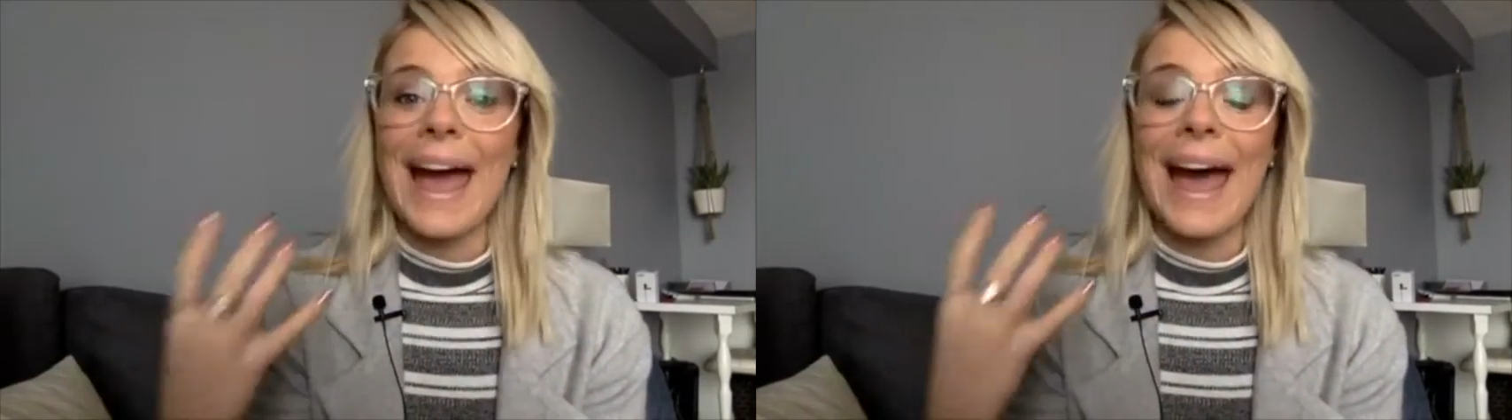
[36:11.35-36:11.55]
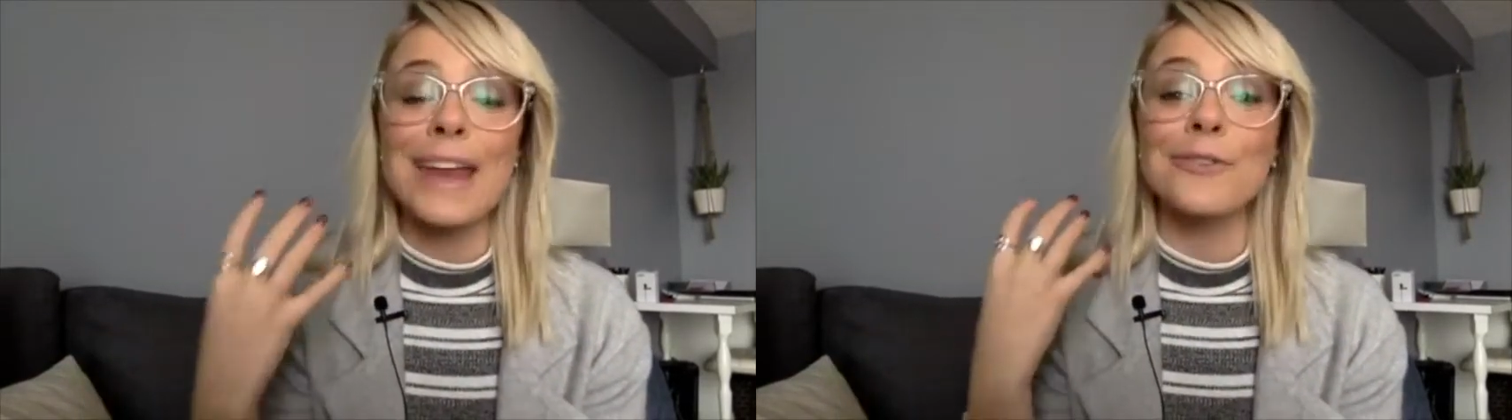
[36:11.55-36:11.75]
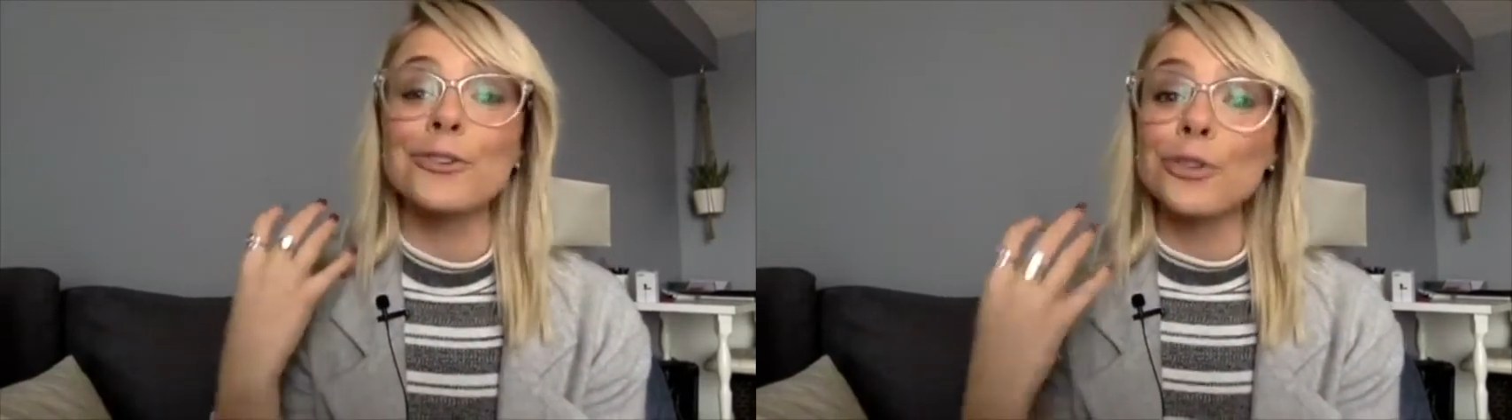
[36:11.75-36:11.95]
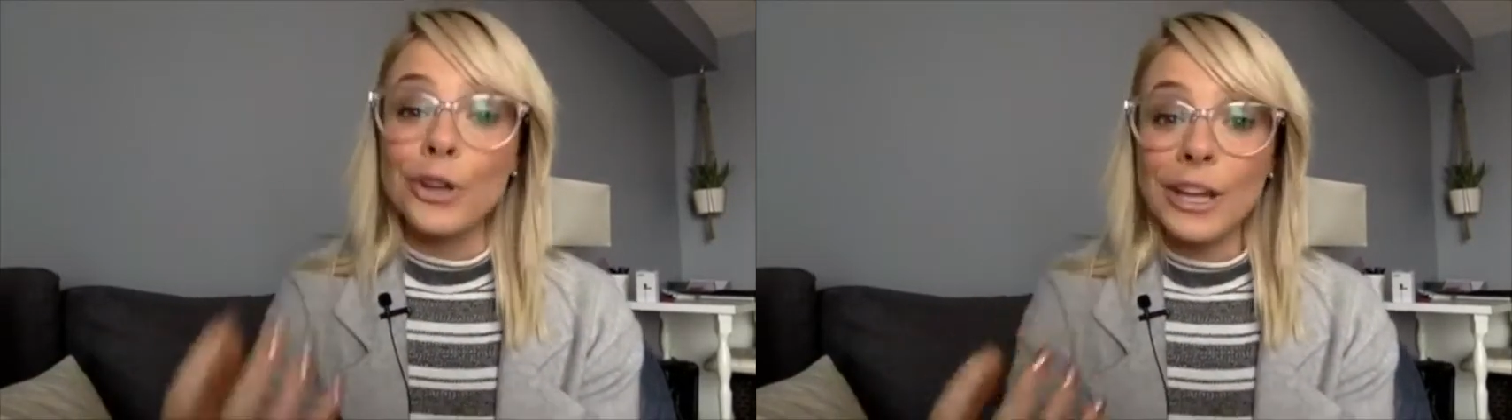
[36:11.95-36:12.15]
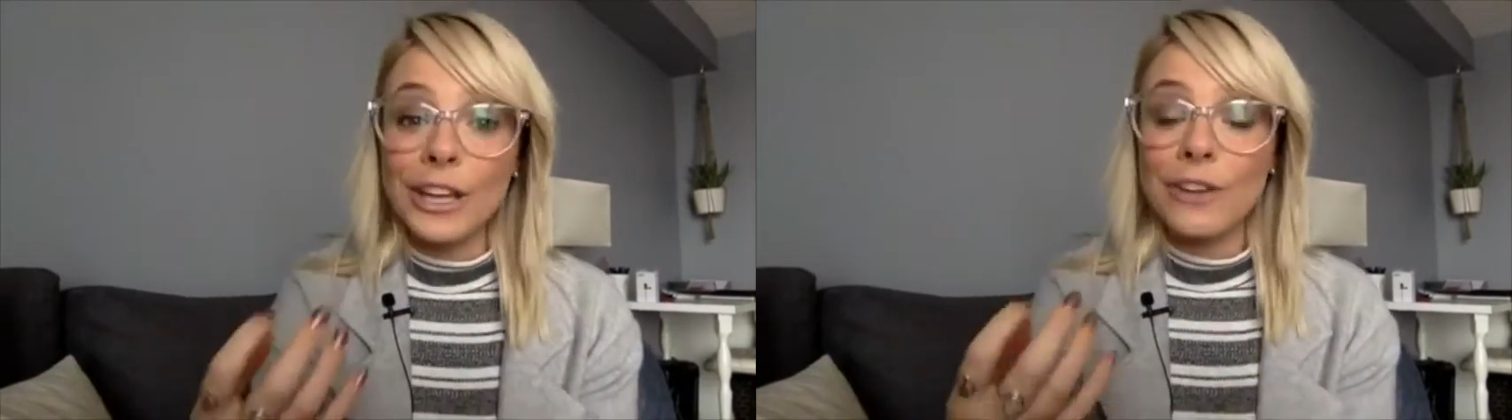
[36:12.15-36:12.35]
And if you're
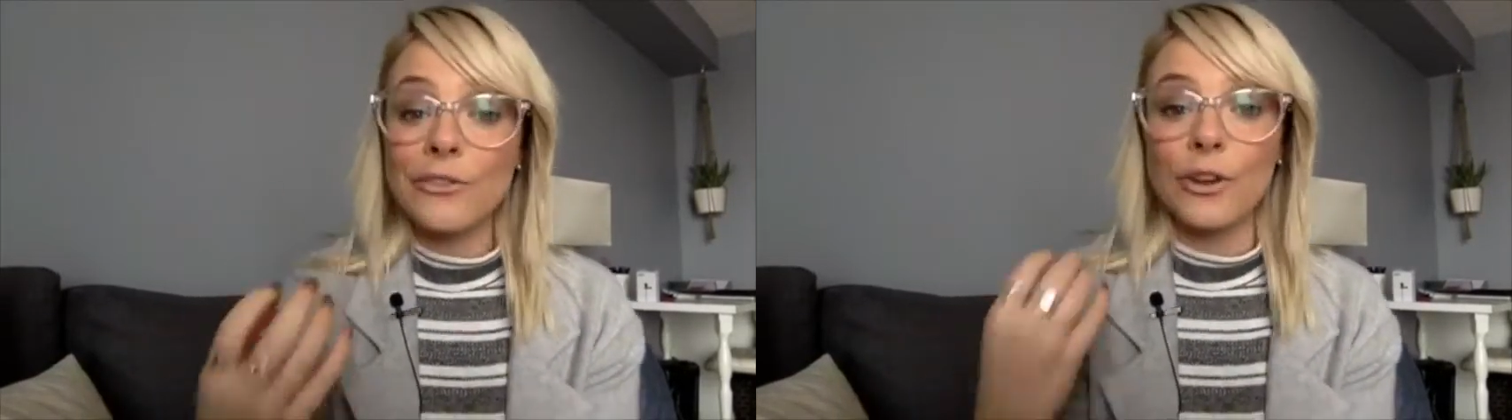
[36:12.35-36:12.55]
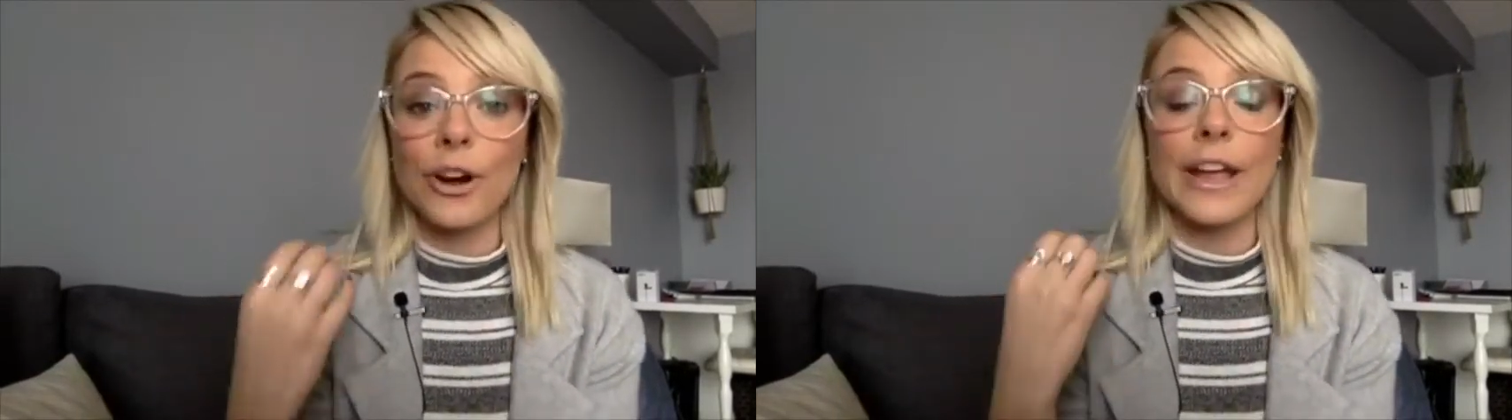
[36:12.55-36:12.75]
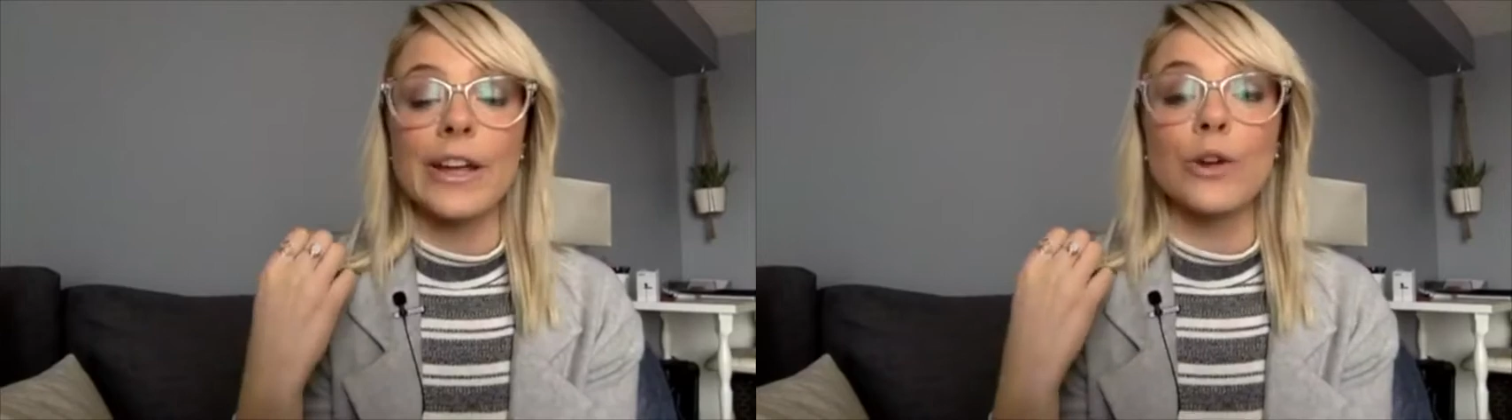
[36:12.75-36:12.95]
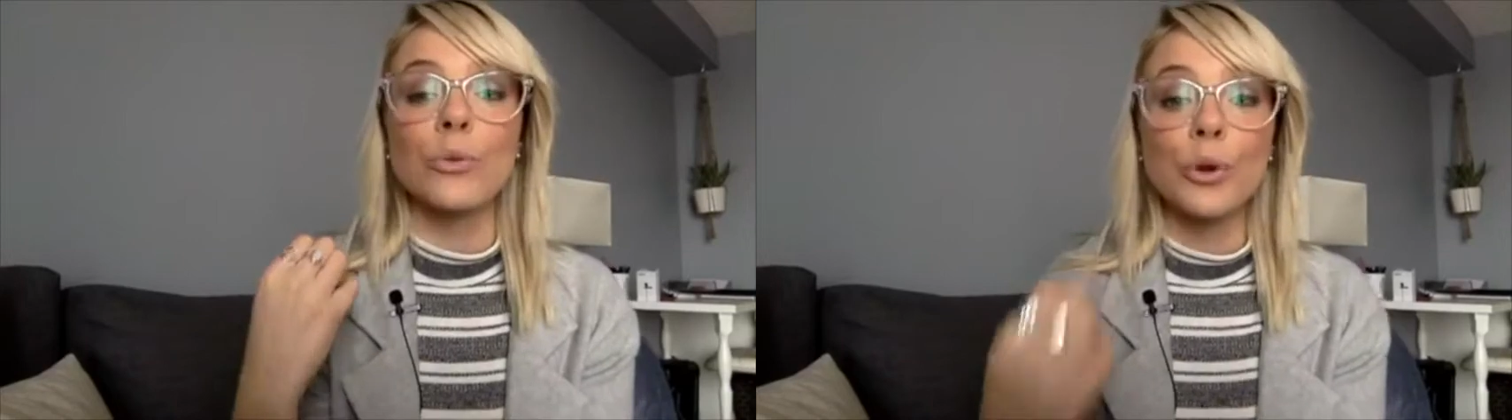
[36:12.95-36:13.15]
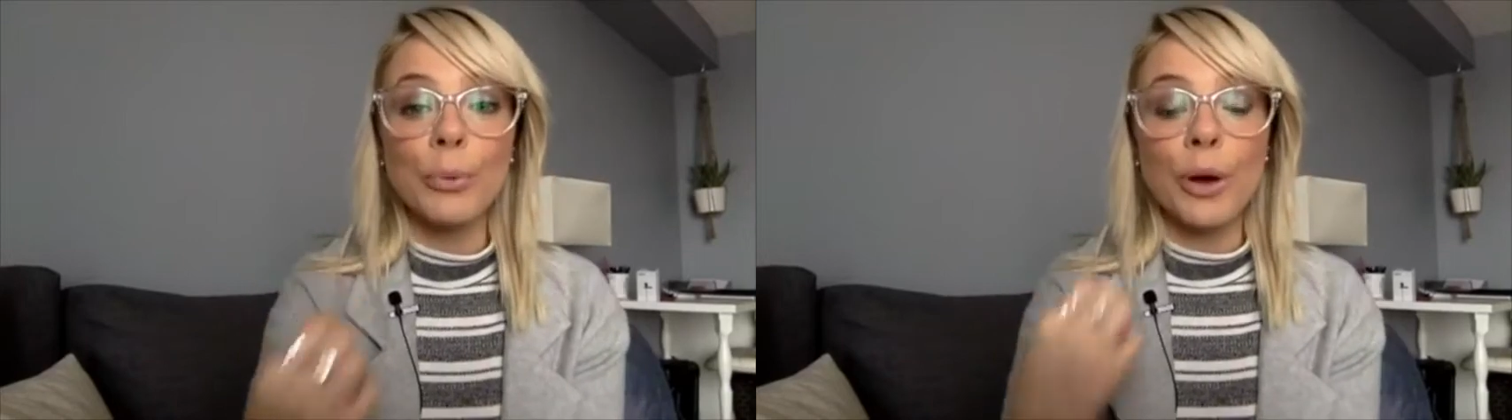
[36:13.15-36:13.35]
looking for a group